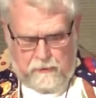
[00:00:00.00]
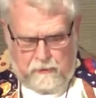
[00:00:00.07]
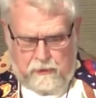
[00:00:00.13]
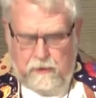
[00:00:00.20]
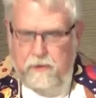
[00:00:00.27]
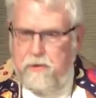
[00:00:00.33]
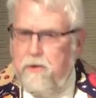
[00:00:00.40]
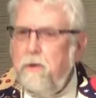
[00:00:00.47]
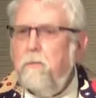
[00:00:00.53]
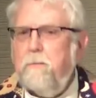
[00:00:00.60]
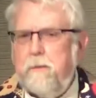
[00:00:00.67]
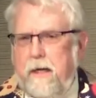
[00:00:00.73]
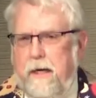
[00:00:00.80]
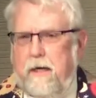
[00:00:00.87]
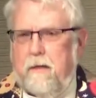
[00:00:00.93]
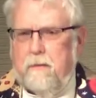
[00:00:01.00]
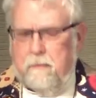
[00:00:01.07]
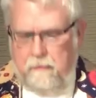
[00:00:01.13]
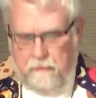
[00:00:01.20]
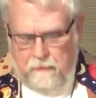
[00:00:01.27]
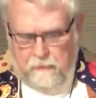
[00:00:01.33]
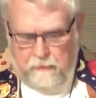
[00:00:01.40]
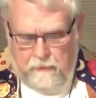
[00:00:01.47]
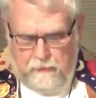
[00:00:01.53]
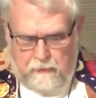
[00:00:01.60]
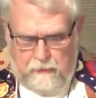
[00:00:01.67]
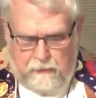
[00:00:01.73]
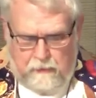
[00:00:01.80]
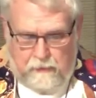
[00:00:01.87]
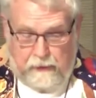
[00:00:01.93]
They stoop down.
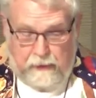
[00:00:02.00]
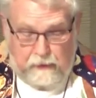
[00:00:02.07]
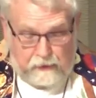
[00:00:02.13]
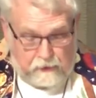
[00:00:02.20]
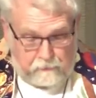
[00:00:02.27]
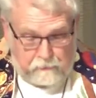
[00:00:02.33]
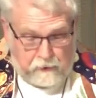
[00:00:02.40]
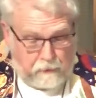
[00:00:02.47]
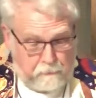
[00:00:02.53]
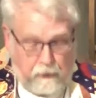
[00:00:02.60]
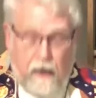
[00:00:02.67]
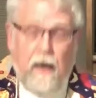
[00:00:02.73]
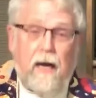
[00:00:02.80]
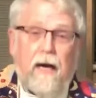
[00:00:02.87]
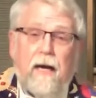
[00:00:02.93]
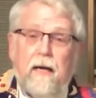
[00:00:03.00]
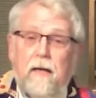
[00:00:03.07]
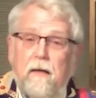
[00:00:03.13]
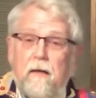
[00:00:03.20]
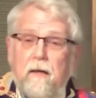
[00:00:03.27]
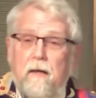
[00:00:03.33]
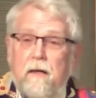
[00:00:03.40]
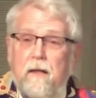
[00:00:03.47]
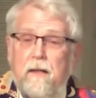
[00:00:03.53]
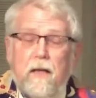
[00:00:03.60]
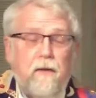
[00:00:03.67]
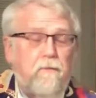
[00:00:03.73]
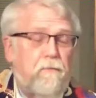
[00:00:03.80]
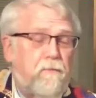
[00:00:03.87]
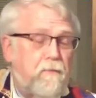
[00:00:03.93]
They lift up high.
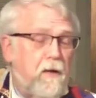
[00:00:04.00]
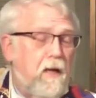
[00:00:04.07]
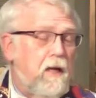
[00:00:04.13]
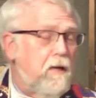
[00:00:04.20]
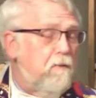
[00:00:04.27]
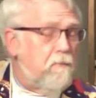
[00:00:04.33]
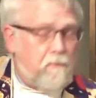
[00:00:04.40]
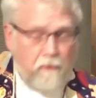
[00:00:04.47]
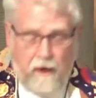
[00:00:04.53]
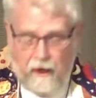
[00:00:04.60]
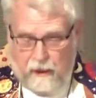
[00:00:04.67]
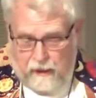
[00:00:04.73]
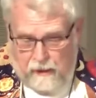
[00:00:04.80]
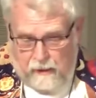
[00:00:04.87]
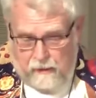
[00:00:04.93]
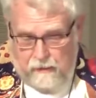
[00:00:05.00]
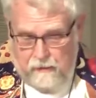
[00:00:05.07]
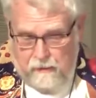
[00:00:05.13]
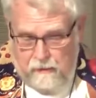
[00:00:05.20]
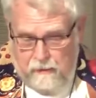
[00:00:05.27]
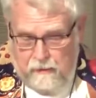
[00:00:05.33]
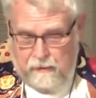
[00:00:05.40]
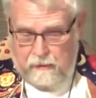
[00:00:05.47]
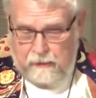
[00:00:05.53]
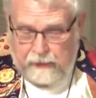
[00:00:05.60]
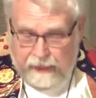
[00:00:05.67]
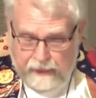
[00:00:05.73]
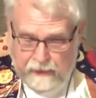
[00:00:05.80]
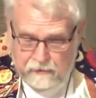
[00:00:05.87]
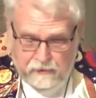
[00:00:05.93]
They fling far,
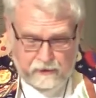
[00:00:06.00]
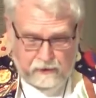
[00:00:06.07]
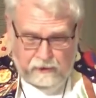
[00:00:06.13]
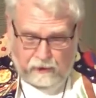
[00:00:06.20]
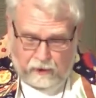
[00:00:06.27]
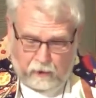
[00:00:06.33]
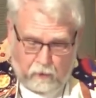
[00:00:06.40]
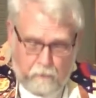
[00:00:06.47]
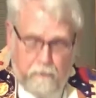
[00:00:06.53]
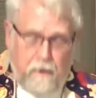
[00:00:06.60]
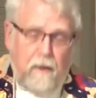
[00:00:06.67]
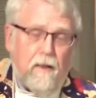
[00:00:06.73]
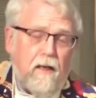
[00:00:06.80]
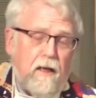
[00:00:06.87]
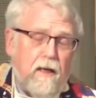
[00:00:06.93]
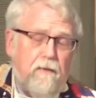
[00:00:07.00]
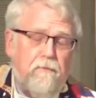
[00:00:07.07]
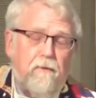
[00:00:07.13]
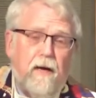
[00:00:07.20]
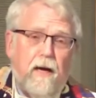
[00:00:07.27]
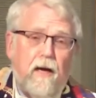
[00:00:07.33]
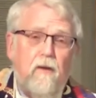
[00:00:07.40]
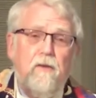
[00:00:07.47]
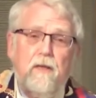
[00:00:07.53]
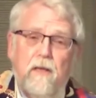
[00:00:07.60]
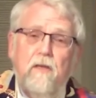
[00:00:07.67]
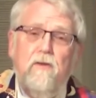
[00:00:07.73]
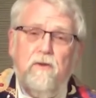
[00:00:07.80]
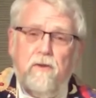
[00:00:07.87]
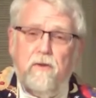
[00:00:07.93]
casting hope and life out
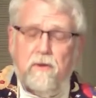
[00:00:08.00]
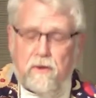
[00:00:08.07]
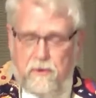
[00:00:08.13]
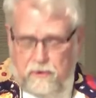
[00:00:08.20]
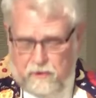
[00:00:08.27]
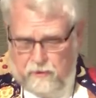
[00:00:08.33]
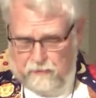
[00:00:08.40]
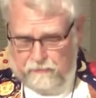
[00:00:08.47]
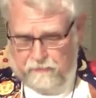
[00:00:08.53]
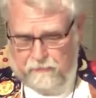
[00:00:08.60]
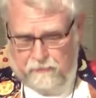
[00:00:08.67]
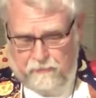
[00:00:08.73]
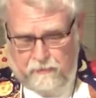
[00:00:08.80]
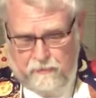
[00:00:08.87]
into the surf.